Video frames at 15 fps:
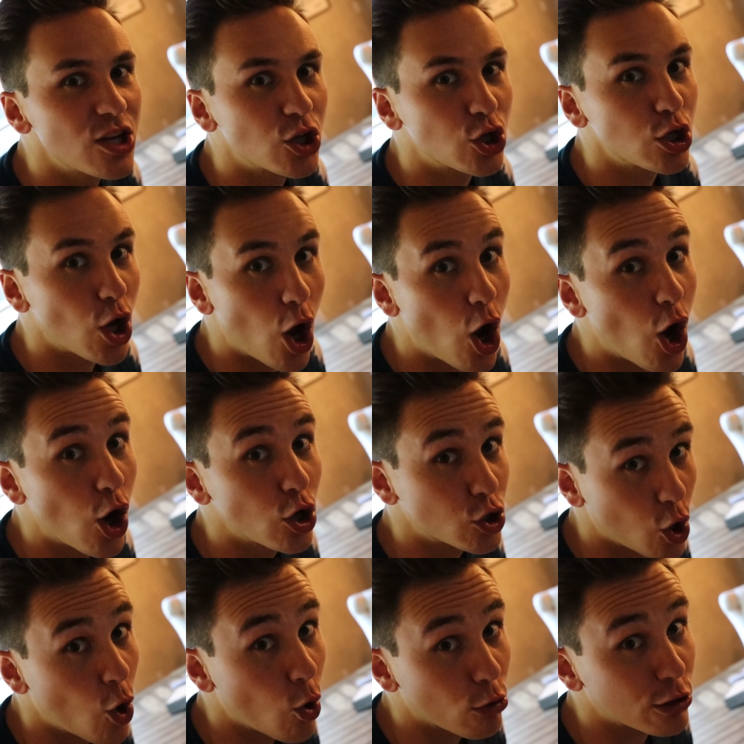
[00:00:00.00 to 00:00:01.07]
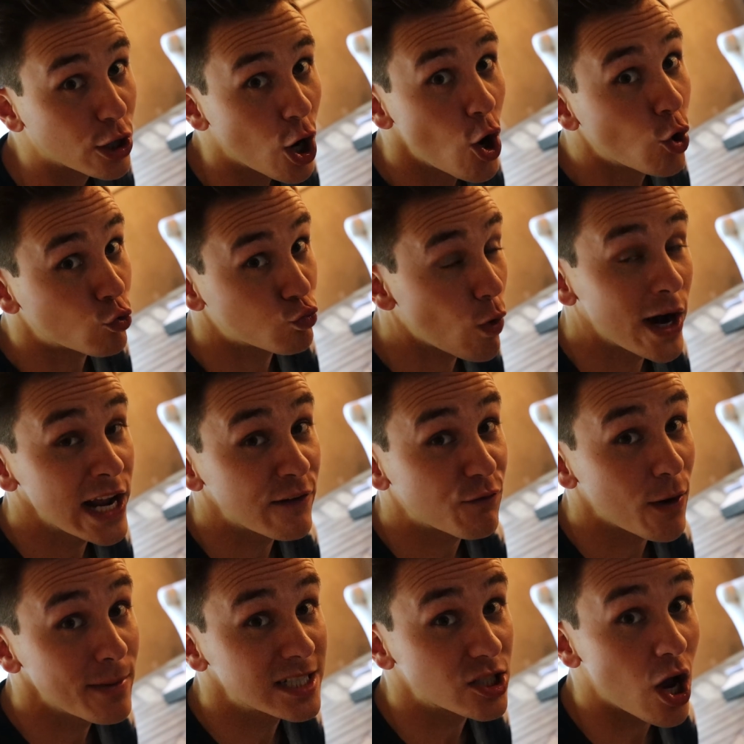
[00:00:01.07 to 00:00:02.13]
the long cord running
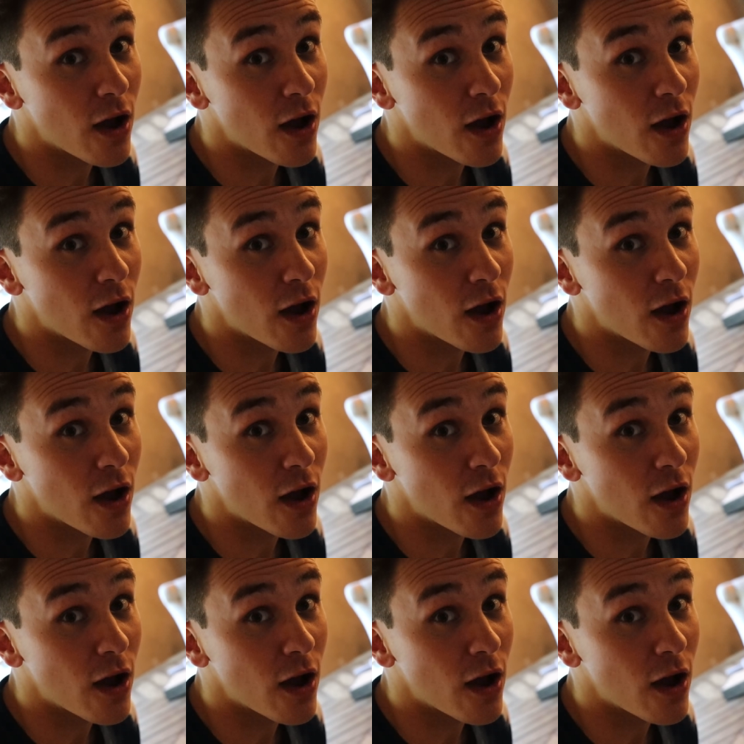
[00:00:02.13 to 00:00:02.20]
from his